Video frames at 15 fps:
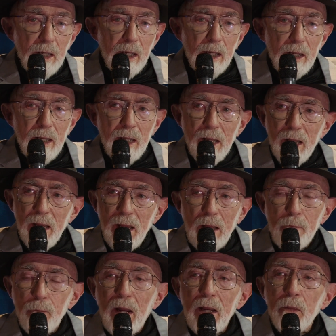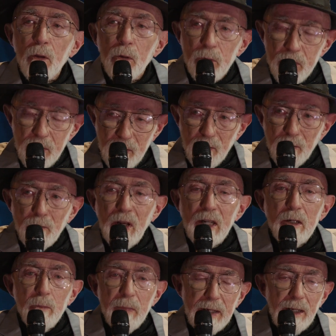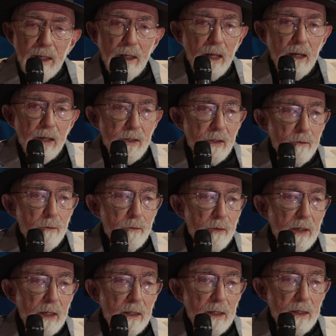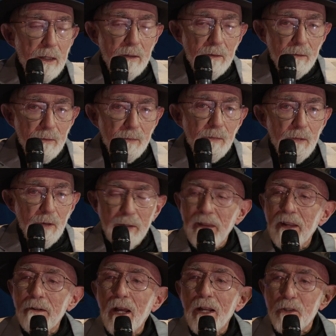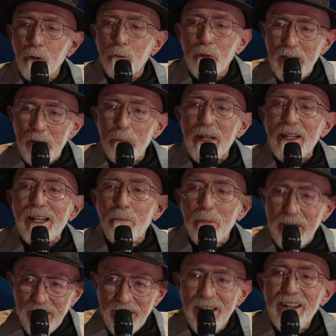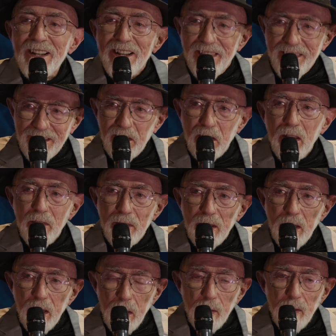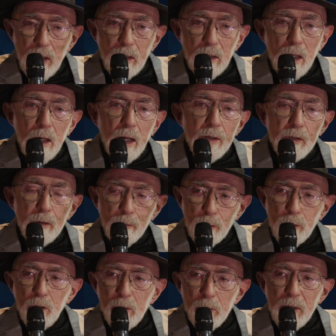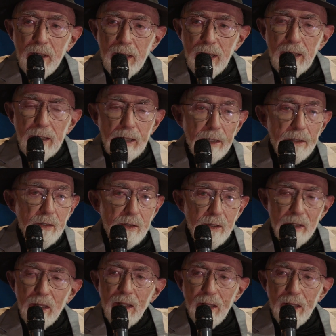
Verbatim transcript: I find those fundamental laws of, well, they're not so fundamental, but the laws of fluid mechanics